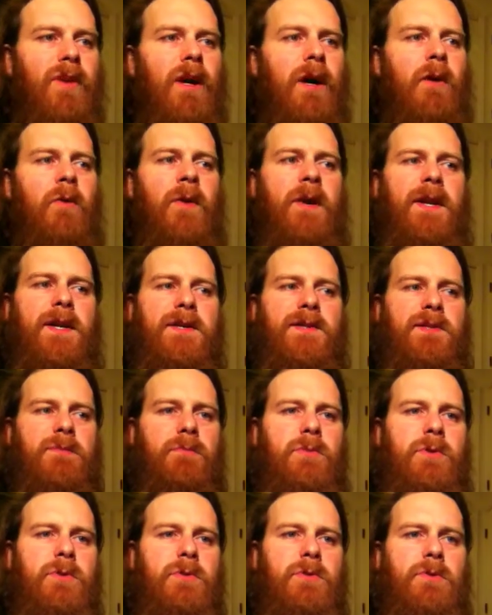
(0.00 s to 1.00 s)
Already a
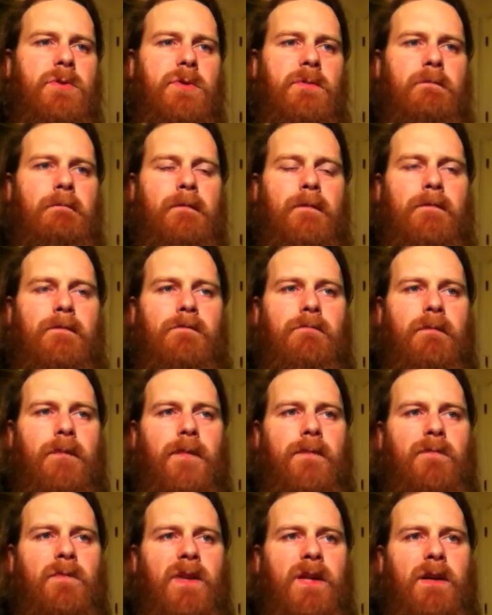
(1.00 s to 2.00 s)
smooth,
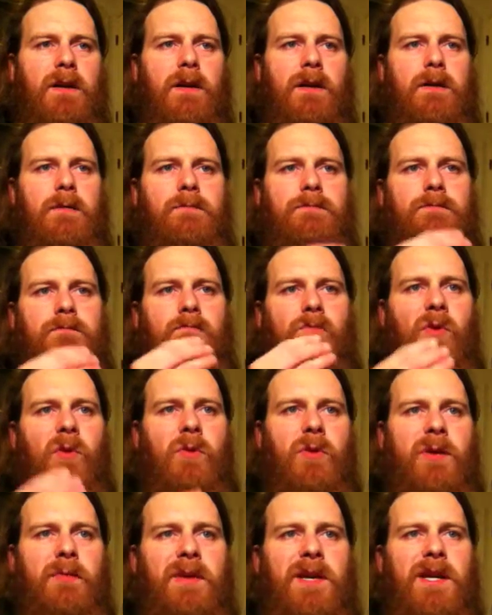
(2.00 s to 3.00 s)
um,
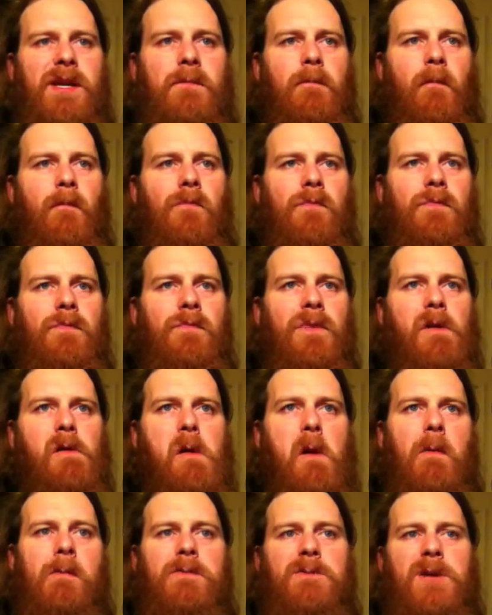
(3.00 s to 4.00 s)
creamy
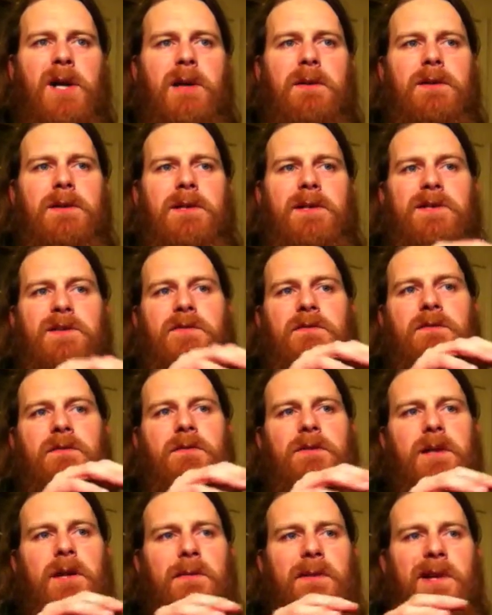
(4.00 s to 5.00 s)
chocolate is
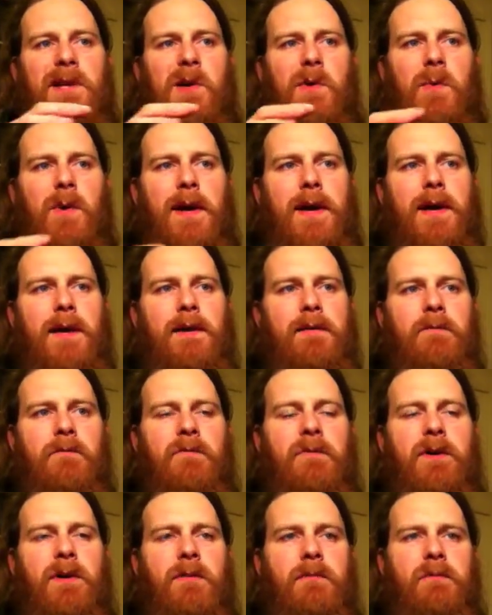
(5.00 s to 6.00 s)
coming away
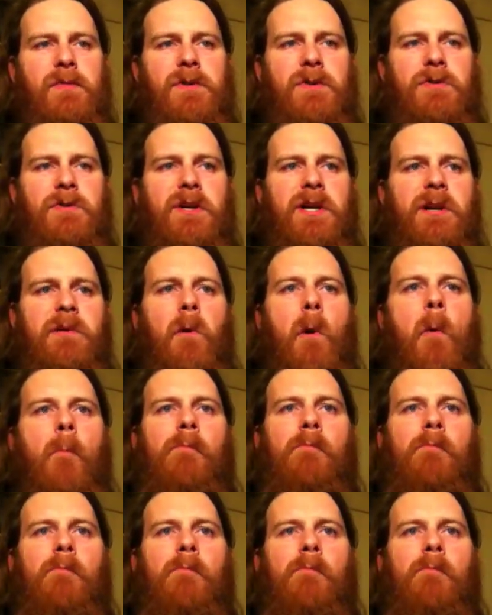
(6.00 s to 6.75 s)
from the treat.